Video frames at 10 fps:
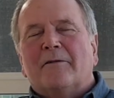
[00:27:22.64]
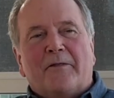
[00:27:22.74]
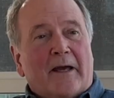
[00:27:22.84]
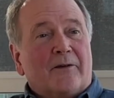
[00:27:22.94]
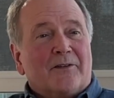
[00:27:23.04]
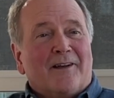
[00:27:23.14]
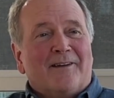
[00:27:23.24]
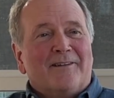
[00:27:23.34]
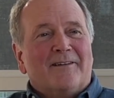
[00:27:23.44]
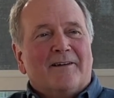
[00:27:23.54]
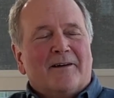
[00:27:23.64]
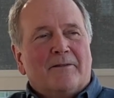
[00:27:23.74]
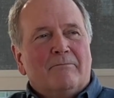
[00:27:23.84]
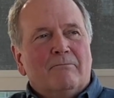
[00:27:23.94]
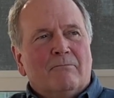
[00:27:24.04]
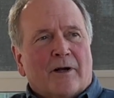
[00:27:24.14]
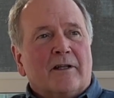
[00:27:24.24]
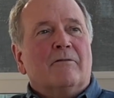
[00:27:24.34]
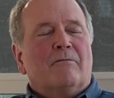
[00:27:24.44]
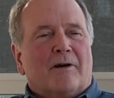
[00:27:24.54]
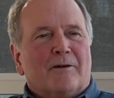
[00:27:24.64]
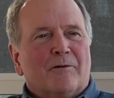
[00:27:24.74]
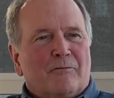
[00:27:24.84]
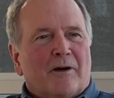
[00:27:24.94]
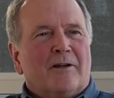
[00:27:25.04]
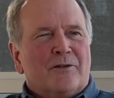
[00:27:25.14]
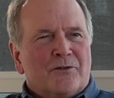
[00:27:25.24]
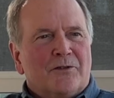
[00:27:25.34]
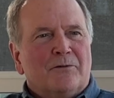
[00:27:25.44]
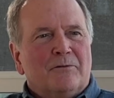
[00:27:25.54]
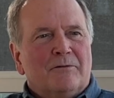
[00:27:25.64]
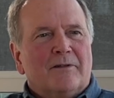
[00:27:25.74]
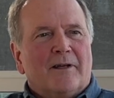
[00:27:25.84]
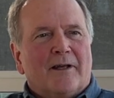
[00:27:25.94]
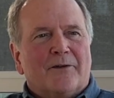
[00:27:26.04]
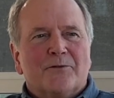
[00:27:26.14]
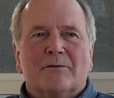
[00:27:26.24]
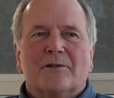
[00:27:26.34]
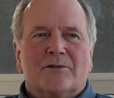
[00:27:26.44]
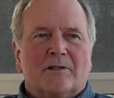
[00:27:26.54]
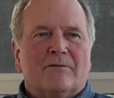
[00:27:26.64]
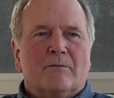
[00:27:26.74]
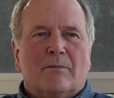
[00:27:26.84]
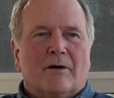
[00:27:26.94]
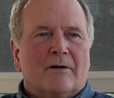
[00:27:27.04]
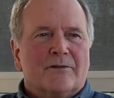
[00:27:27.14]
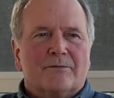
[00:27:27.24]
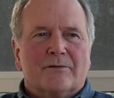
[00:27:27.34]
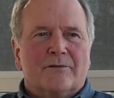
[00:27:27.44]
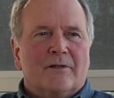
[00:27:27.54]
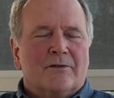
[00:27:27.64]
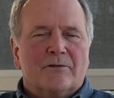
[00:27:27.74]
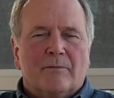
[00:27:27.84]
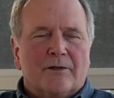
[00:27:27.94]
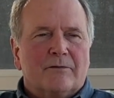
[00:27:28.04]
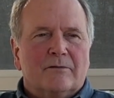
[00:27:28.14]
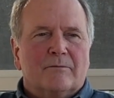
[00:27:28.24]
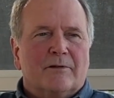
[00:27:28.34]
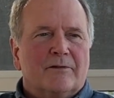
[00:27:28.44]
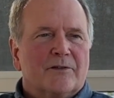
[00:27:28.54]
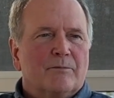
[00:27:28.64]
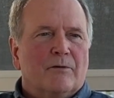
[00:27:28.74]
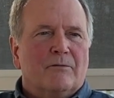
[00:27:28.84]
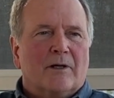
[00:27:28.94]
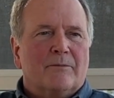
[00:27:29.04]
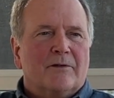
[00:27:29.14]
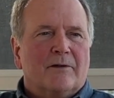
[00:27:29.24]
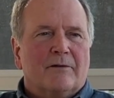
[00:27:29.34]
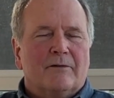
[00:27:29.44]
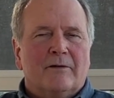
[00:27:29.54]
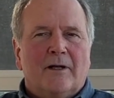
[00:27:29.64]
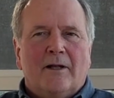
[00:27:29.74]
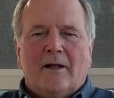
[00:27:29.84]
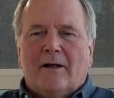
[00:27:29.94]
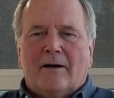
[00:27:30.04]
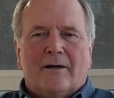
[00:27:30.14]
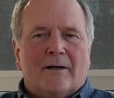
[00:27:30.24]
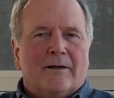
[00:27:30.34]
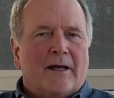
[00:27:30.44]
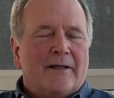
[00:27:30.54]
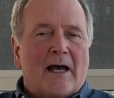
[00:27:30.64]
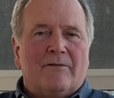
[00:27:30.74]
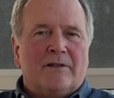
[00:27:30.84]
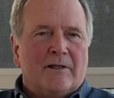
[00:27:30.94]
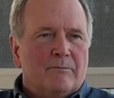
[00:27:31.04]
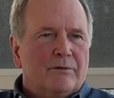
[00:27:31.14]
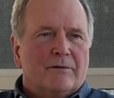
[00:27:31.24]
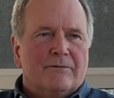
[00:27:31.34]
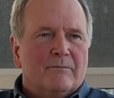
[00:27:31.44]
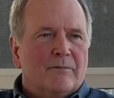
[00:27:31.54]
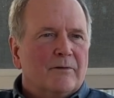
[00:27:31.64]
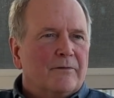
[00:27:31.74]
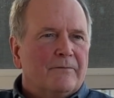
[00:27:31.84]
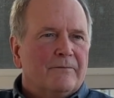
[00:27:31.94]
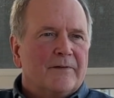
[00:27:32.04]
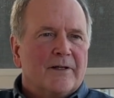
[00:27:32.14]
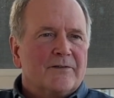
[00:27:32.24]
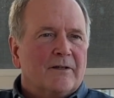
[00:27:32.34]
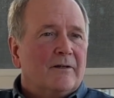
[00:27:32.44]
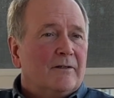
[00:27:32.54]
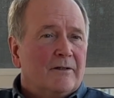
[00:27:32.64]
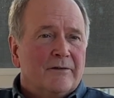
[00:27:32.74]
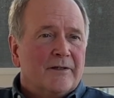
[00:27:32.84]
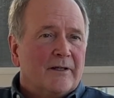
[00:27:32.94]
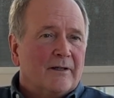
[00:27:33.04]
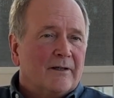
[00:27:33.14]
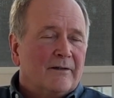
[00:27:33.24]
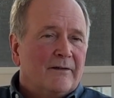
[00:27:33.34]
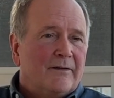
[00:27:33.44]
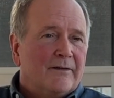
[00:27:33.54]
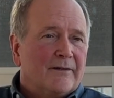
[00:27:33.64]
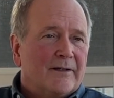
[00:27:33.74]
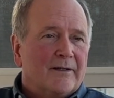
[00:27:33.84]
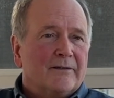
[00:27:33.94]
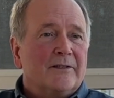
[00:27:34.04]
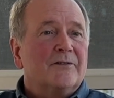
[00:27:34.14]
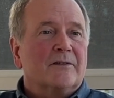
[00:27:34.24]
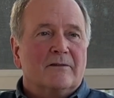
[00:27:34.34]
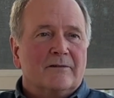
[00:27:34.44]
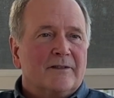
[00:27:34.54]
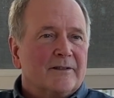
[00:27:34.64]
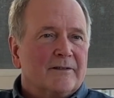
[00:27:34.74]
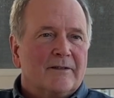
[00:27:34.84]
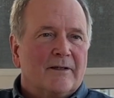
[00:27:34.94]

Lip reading: Thanks, and I want to give credit where credit is due, and certainly Stephen Barnes was instrumental in putting this program together, and having the input from both Vanessa Ald and Lisa Galea.